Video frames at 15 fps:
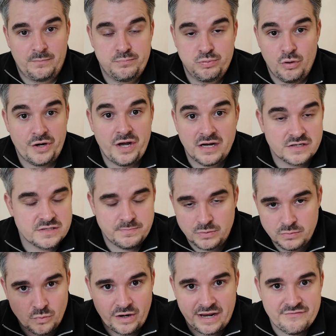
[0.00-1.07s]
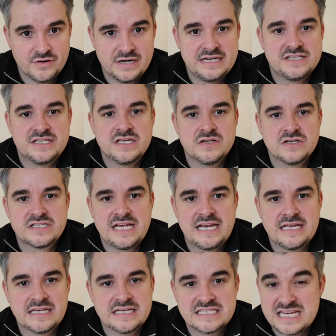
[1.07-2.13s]
product, whatever it is that you're
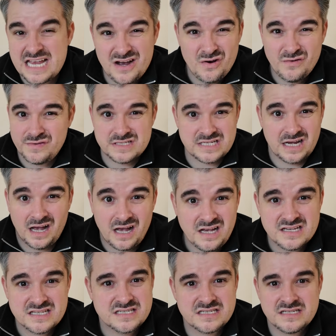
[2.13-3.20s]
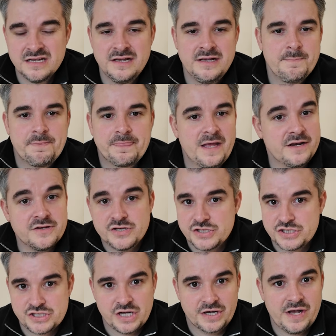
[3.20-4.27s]
selling itself? Is it us? And just
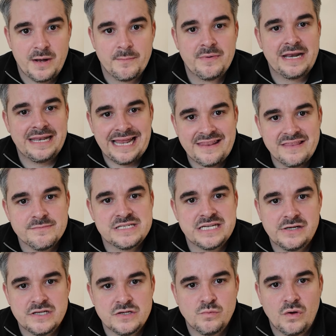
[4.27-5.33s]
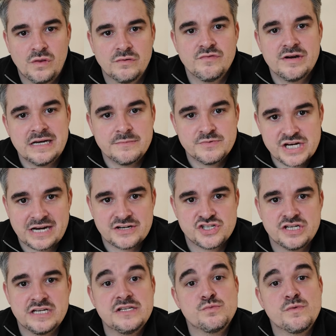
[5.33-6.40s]
shut up. Let them tell you what the real
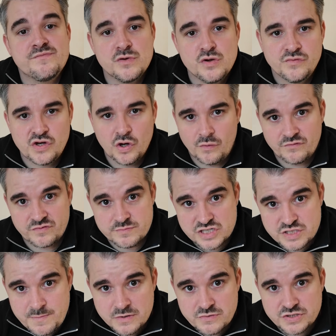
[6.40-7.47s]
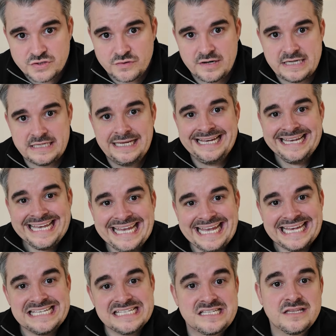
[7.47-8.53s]
objection is. We've moved it on from a smokescreen
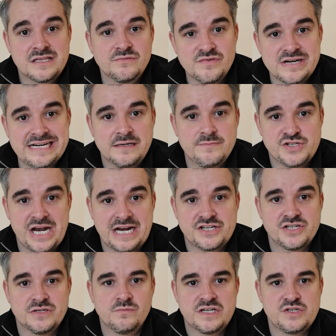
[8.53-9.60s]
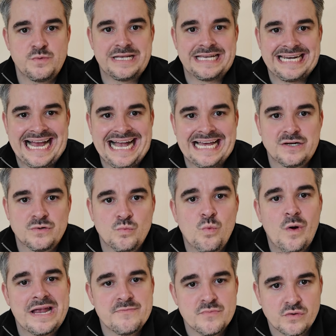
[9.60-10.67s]
into the real objection, which we can handle
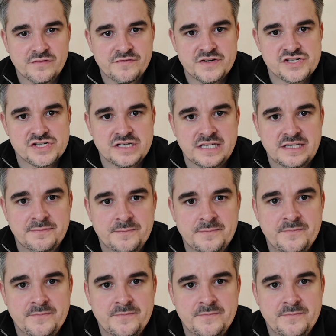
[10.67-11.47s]
way more efficiently.